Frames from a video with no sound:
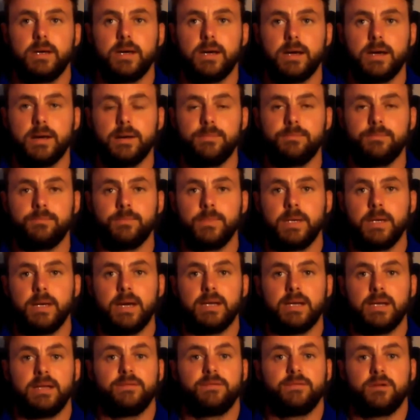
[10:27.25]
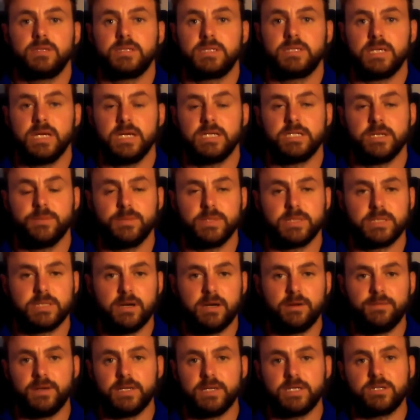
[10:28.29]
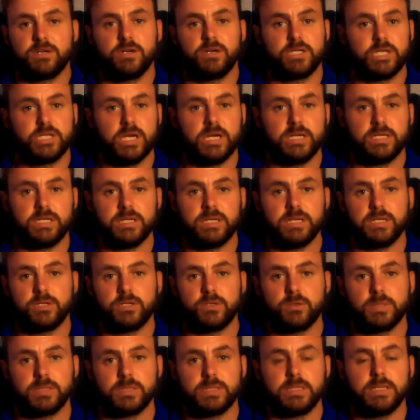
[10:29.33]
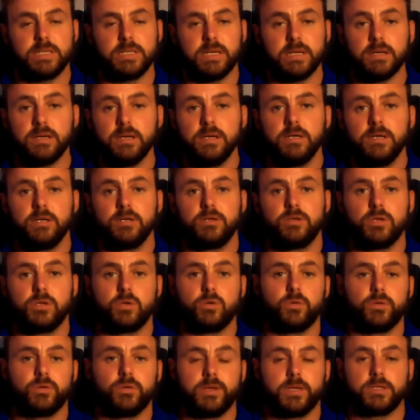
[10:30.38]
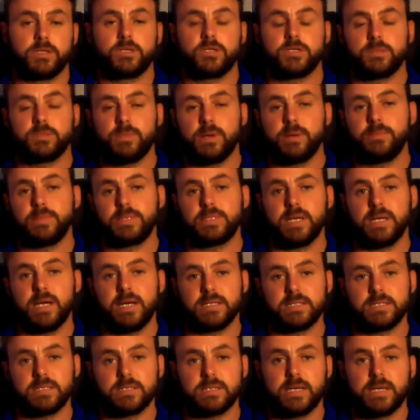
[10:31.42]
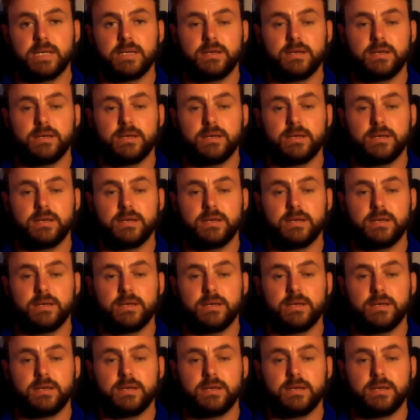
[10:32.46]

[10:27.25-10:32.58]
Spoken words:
And even on SketchUp itself, I start changing and twisting and doing all things because maybe sizes